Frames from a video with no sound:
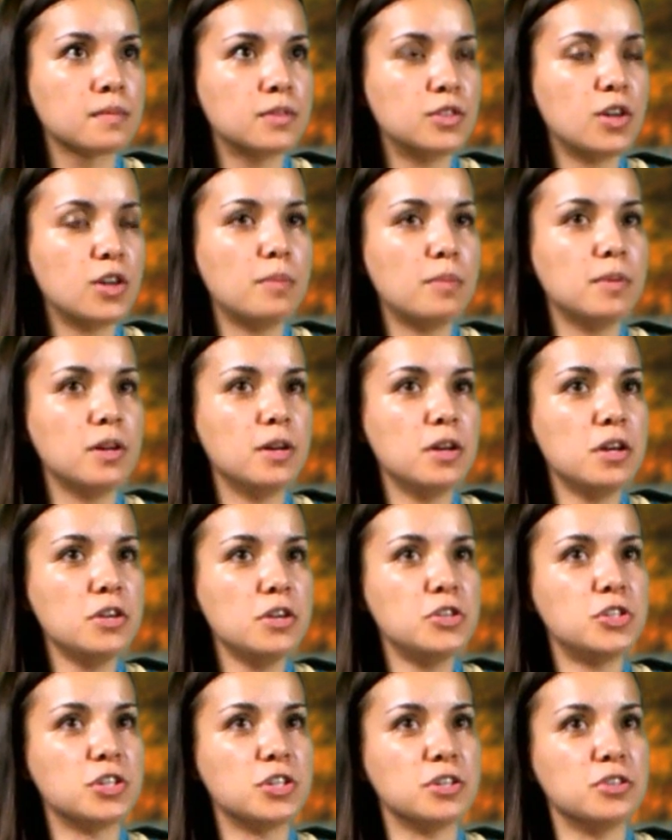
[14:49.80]

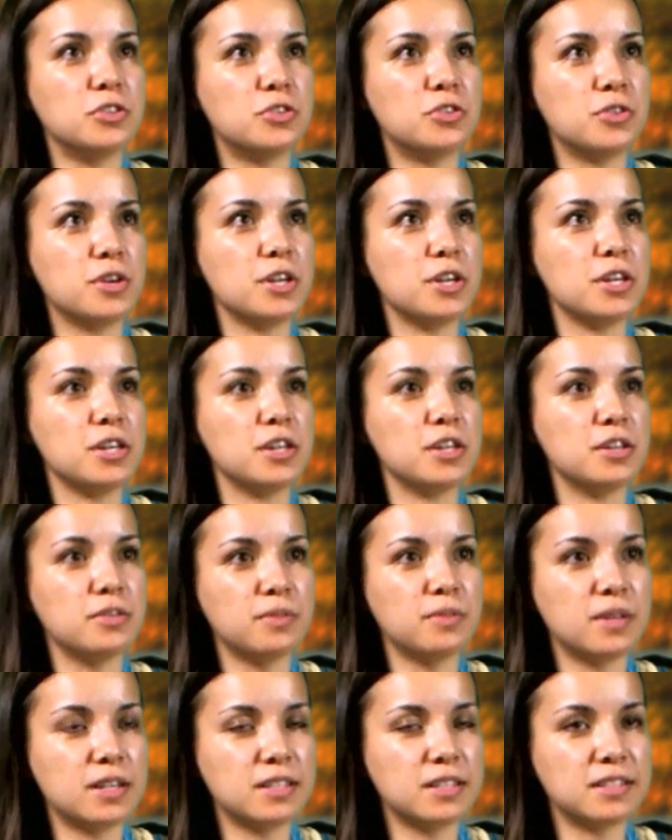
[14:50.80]
Domination tree.
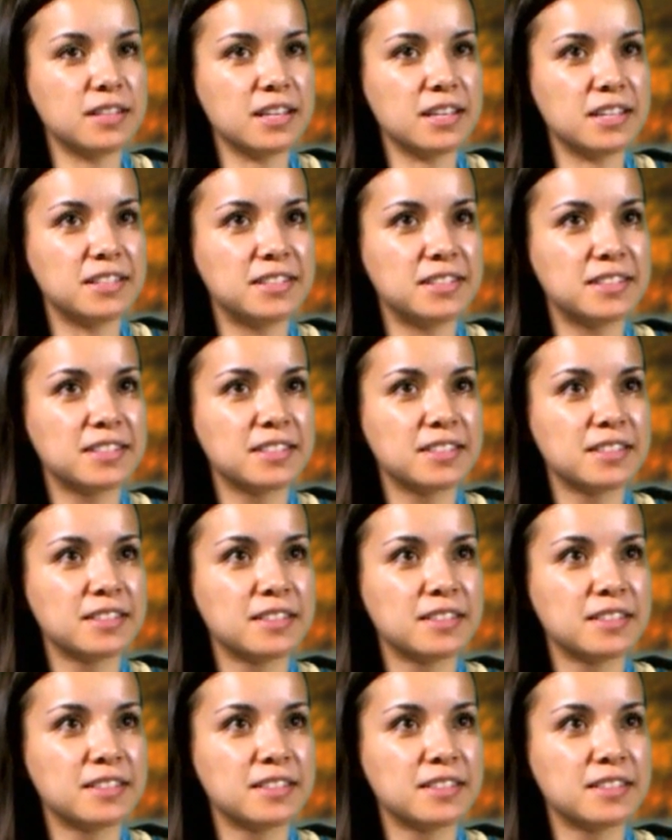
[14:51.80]
What is this?